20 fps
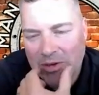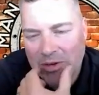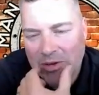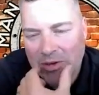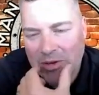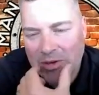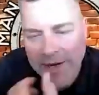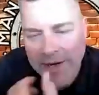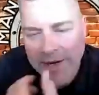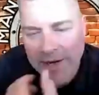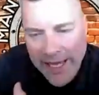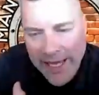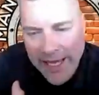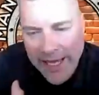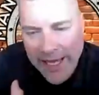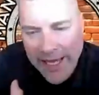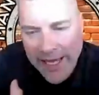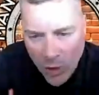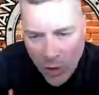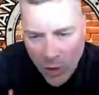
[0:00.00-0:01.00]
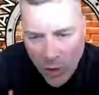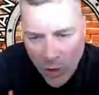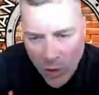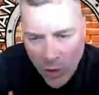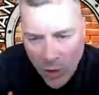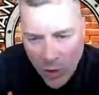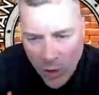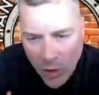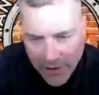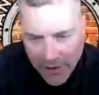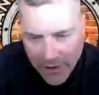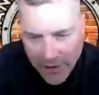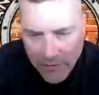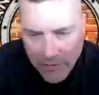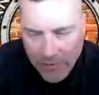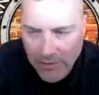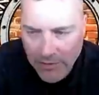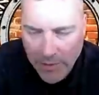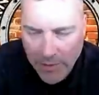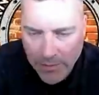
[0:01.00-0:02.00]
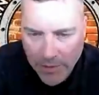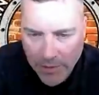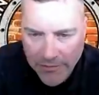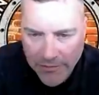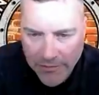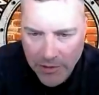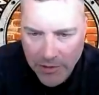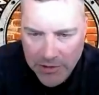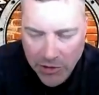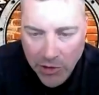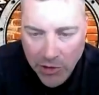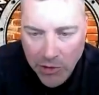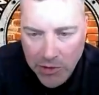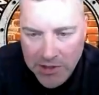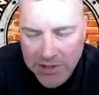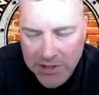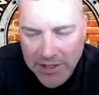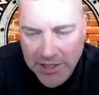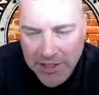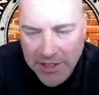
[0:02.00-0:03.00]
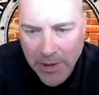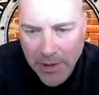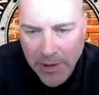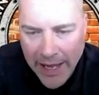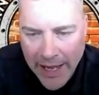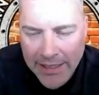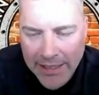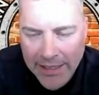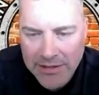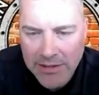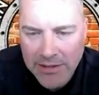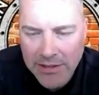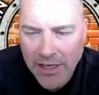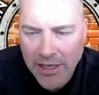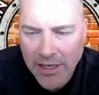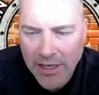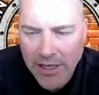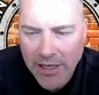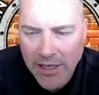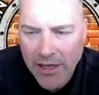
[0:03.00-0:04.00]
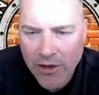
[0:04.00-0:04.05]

I met a man locally here a couple of years ago who's since passed,